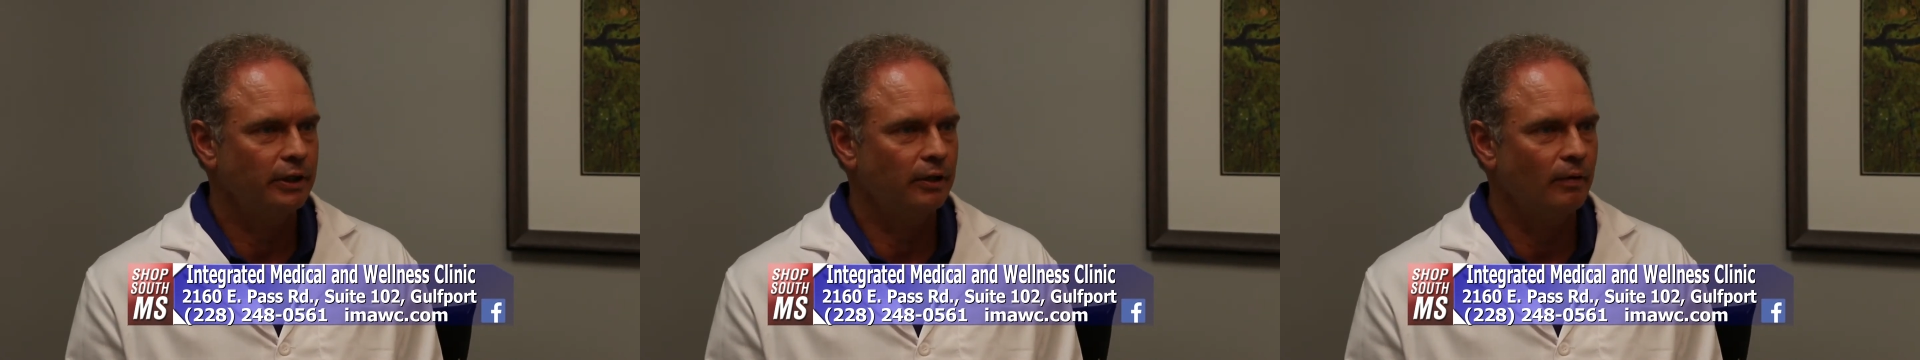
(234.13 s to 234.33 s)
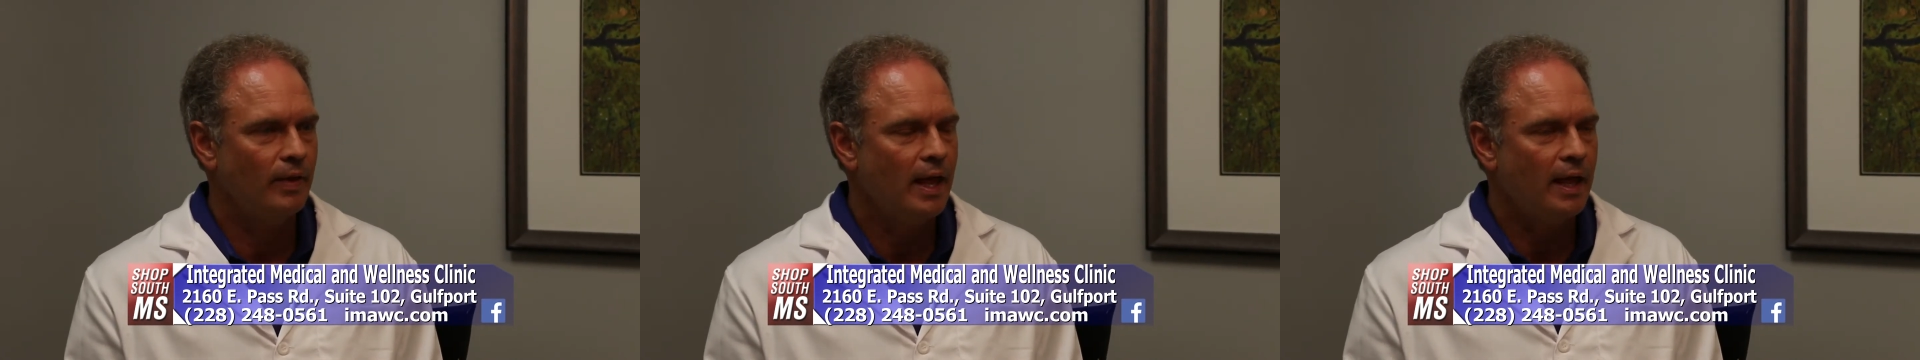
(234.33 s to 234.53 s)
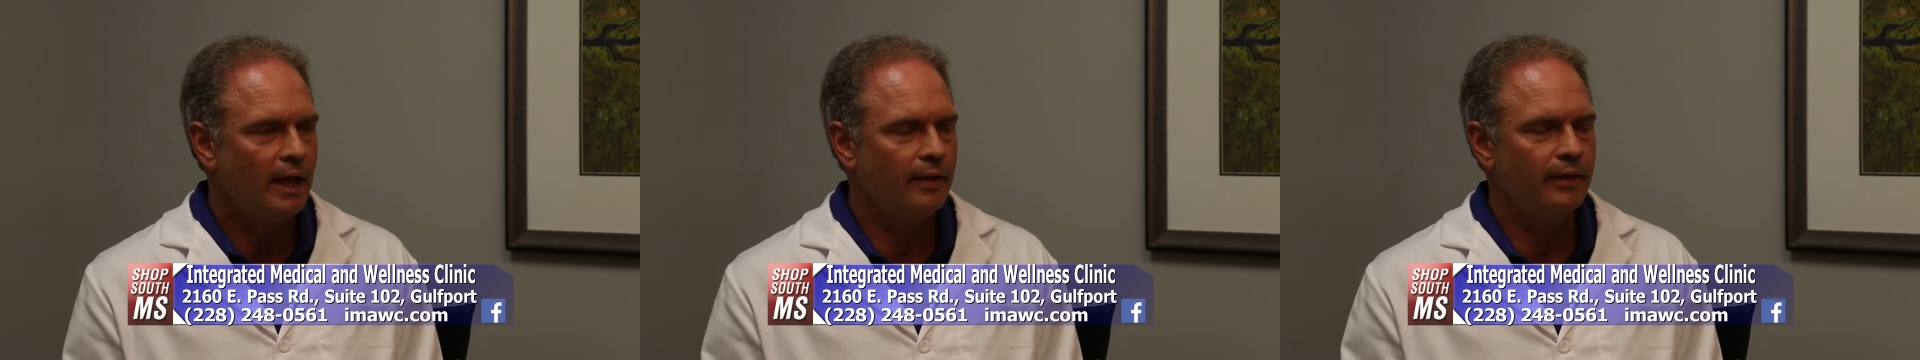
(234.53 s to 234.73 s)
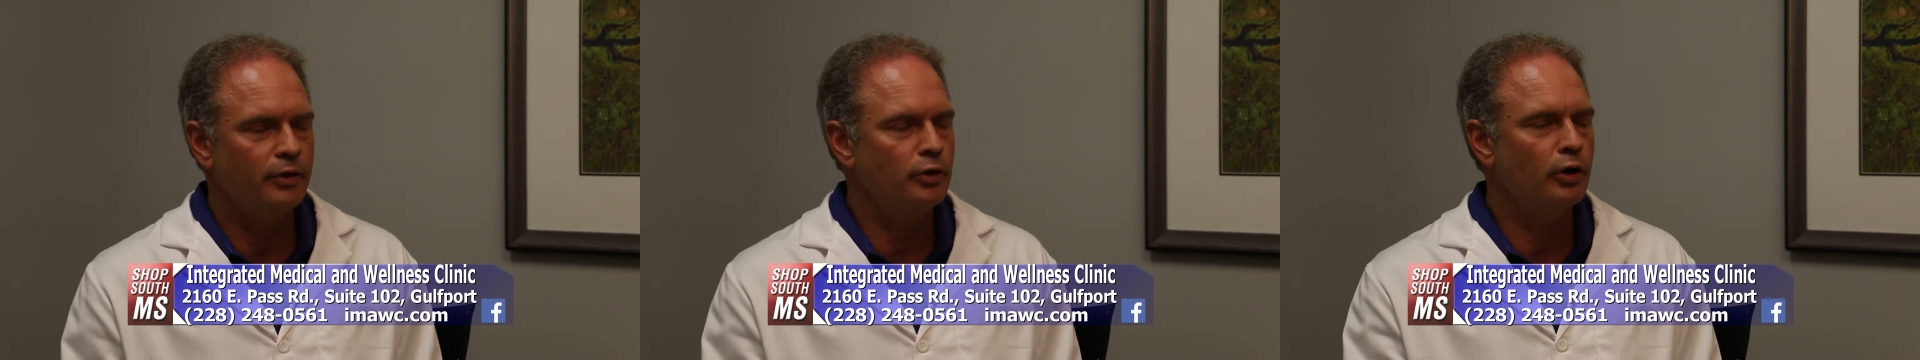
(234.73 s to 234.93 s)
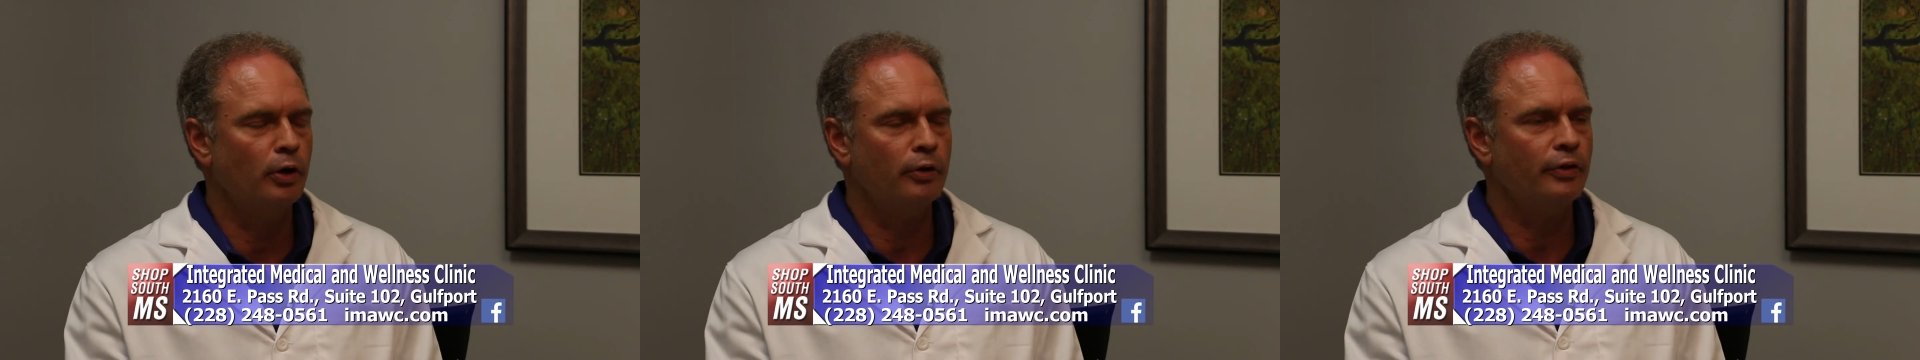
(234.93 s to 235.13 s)
You know, and then
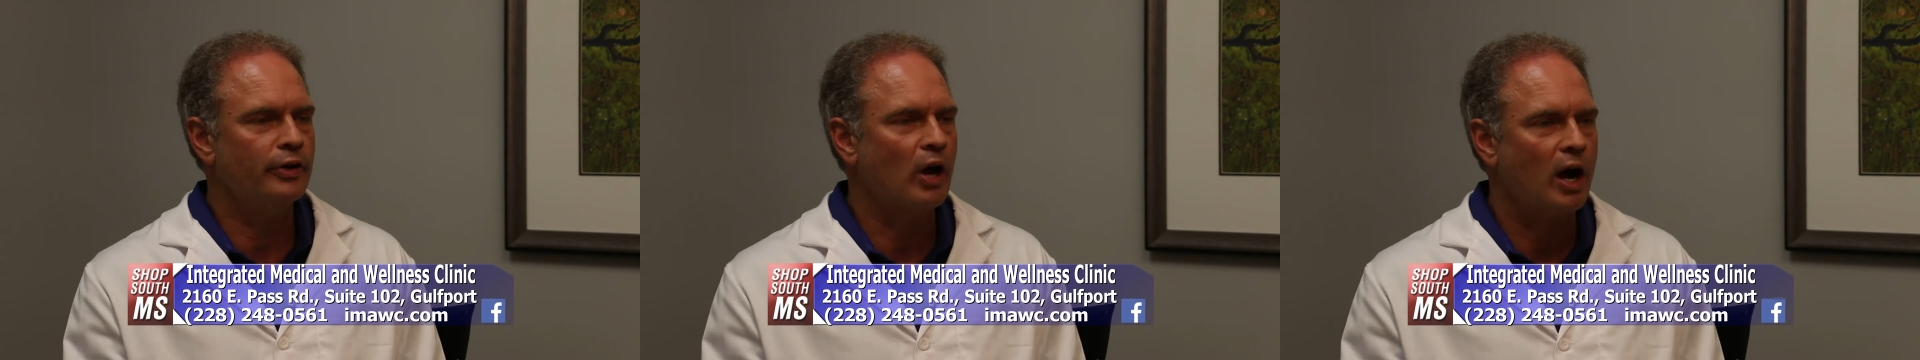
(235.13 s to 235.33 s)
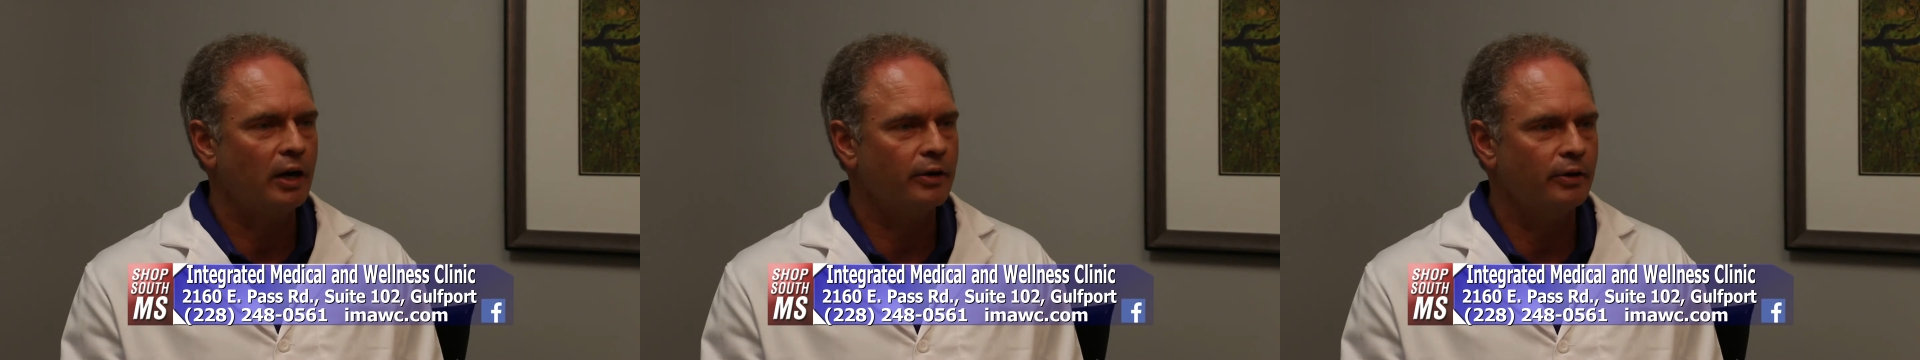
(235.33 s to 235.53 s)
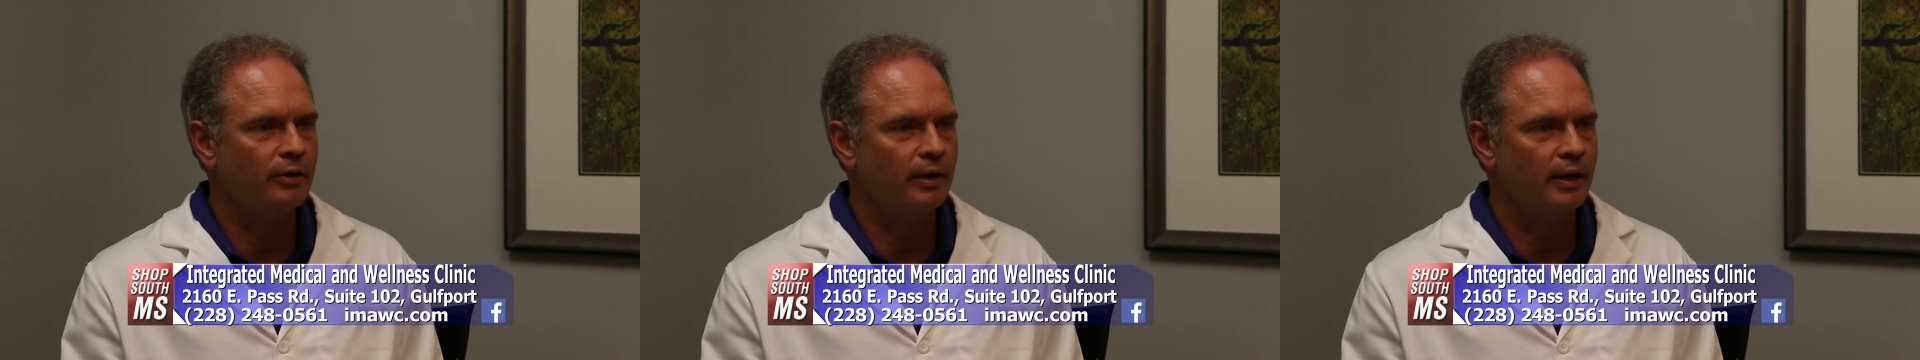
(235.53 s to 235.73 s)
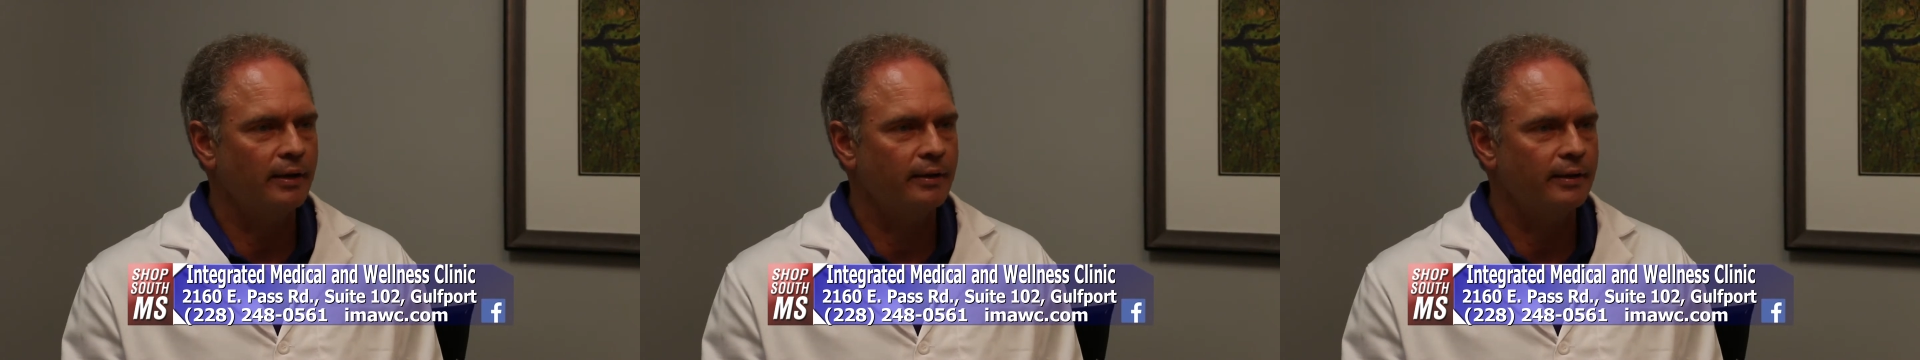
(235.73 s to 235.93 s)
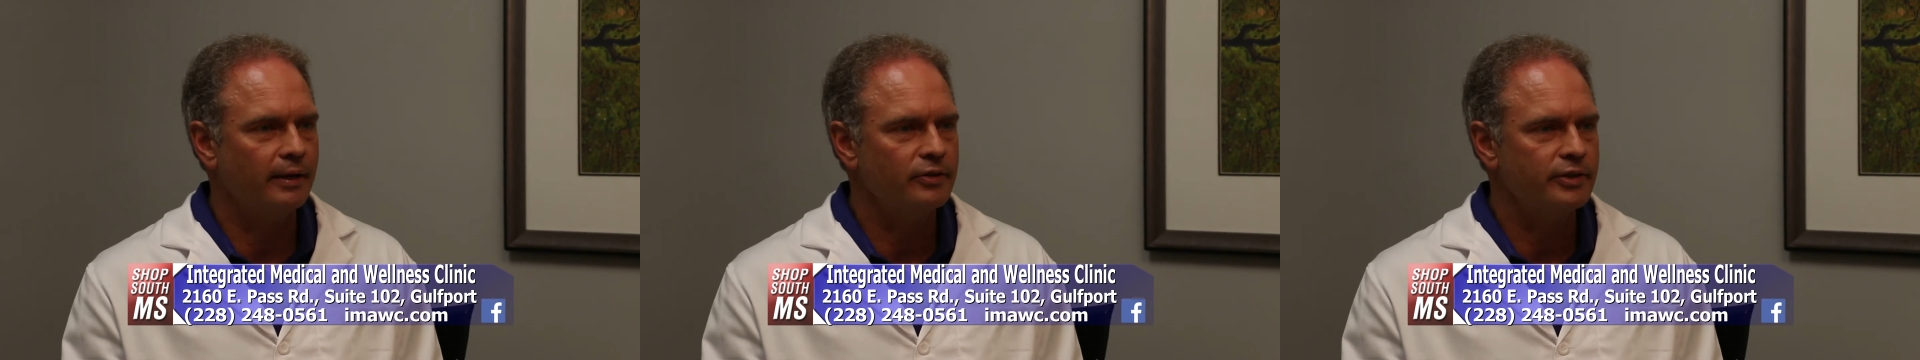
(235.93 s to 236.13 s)
you go to the doctor
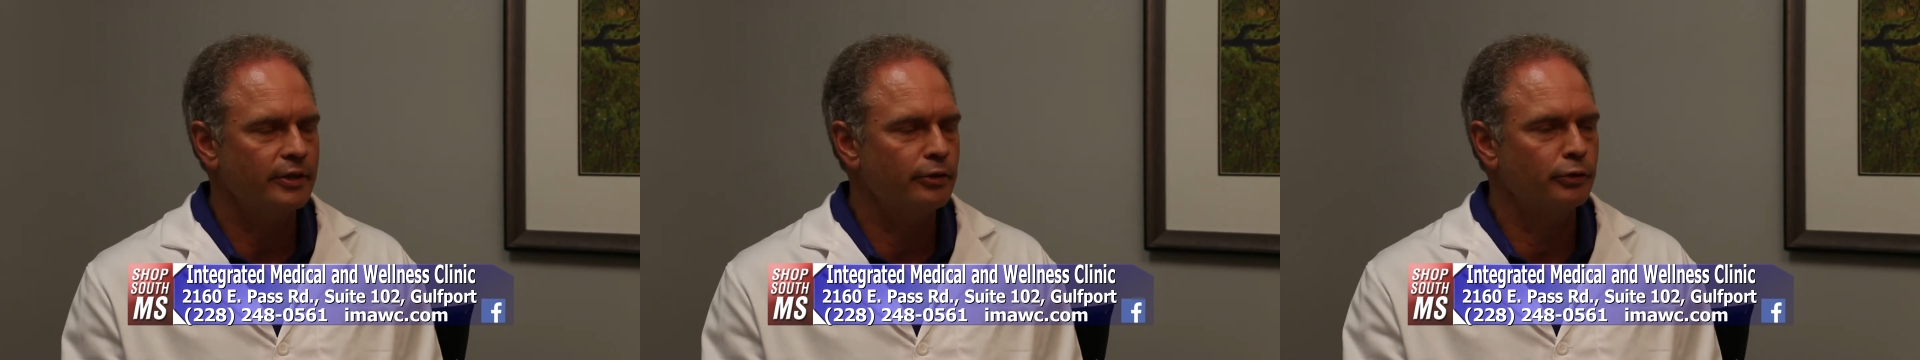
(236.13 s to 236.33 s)
and they say,